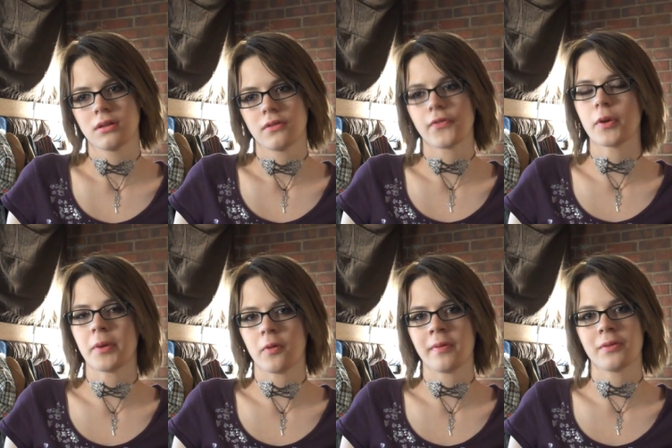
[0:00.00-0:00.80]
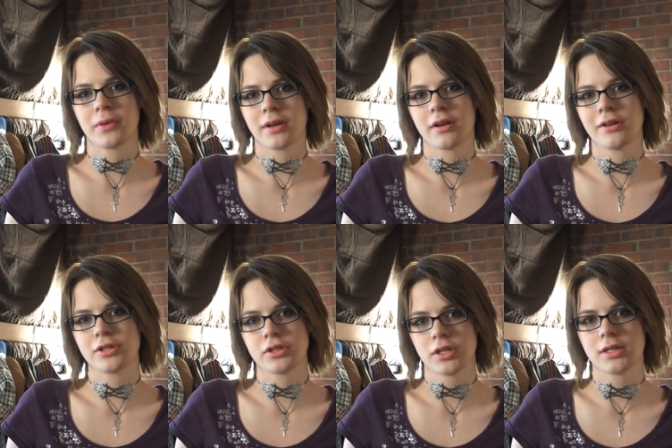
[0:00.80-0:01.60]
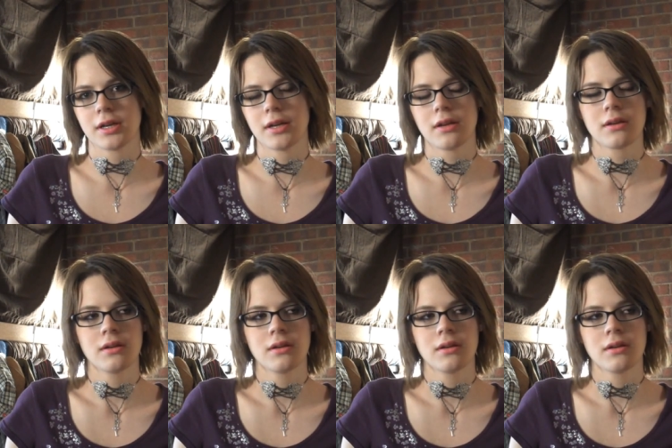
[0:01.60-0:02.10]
for a moment when I heard she had died.